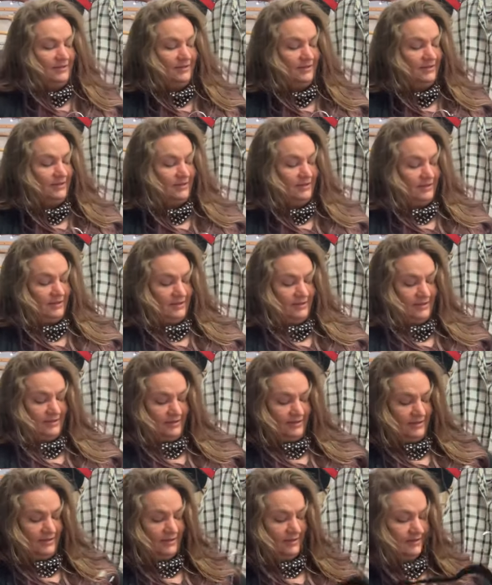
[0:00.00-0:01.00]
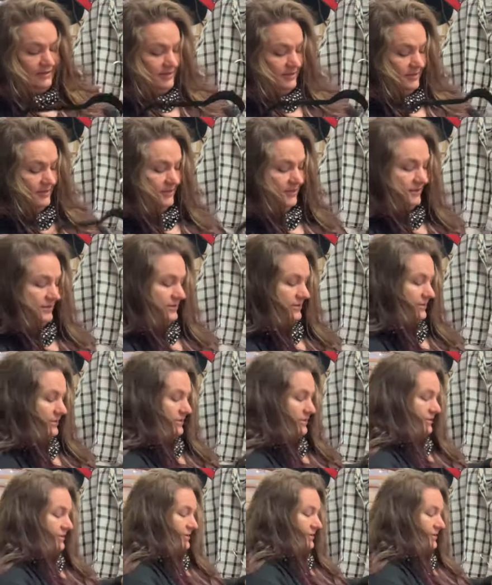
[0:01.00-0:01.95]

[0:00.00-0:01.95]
No one is speaking in this clip.